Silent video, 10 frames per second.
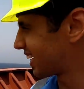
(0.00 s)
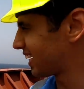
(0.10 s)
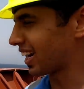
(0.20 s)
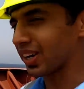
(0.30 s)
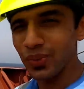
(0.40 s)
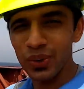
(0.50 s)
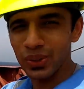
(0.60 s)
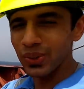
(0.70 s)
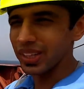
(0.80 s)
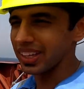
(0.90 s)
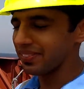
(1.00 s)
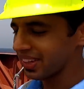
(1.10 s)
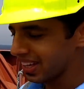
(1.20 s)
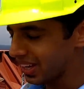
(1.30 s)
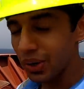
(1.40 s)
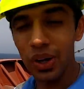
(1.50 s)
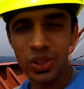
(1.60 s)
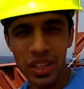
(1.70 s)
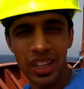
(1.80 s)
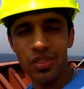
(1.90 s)
inside, I don't want to go there.
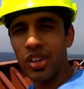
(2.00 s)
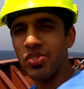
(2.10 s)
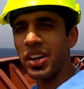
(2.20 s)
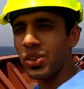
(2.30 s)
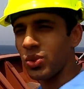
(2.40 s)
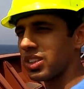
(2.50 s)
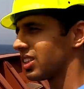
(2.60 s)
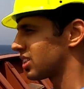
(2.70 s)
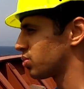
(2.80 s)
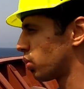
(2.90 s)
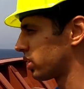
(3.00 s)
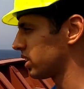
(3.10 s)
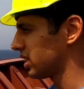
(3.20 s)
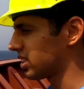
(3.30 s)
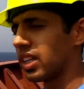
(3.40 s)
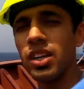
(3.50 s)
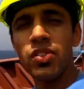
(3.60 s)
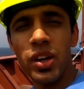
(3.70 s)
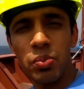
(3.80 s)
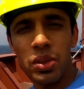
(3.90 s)
Also, another fun fact was this water is
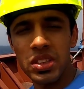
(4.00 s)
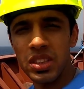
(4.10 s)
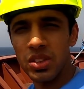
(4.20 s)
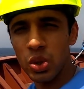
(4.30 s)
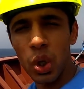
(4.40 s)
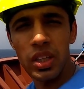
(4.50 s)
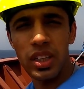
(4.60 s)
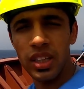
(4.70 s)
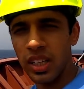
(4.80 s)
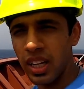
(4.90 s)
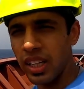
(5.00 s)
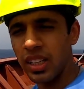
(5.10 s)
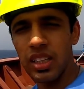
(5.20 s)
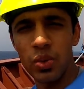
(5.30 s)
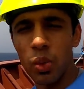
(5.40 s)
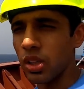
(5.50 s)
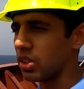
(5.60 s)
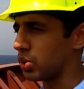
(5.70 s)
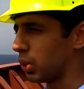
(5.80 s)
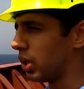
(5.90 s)
35% saltier than any other
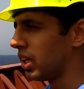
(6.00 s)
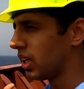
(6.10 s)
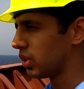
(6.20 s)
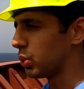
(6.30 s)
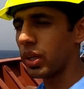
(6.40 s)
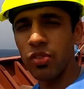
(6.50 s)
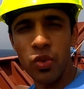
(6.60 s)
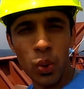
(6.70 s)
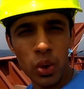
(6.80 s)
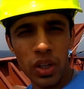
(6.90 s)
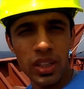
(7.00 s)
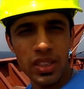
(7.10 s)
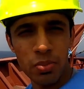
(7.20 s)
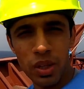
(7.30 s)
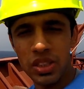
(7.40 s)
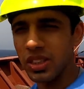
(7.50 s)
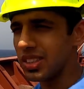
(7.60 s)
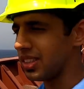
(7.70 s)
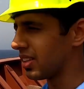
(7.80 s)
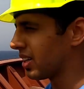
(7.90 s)
water, so you can float on this much
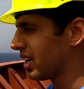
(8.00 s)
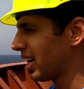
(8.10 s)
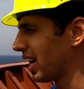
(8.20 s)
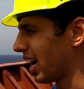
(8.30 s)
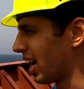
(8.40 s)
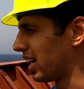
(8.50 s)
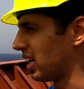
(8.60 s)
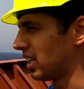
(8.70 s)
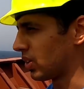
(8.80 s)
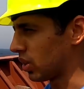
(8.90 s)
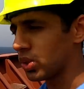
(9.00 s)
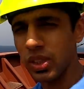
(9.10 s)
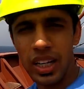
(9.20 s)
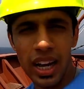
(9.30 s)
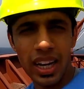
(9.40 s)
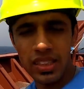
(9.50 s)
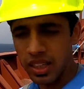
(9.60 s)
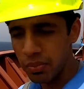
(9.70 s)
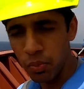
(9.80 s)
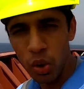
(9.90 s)
easier. And it also
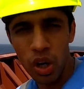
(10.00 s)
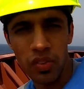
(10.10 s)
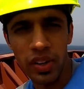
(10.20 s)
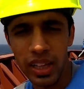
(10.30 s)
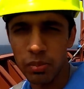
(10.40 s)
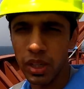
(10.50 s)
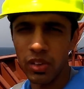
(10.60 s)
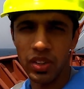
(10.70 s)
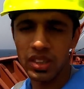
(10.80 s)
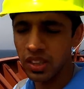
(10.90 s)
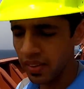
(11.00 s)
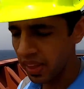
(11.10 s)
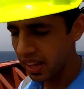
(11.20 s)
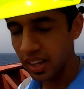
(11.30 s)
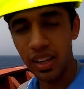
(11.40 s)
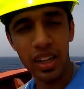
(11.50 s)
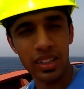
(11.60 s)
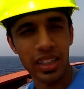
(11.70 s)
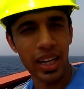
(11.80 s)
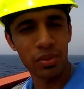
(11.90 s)
has a lot of health benefits.
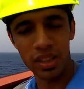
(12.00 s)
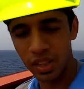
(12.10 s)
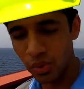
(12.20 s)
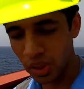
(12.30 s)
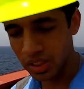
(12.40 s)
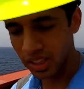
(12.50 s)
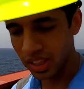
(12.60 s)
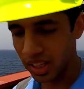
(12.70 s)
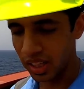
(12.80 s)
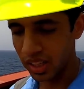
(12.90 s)
Like the captain, he was